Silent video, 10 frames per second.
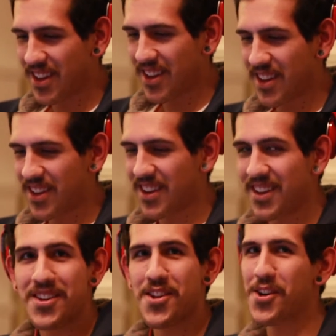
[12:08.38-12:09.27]
yet?
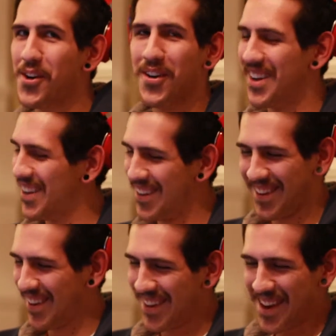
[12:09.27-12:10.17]
No,
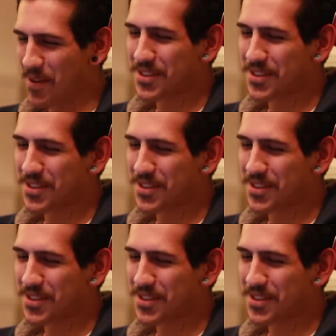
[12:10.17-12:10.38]
No? I'm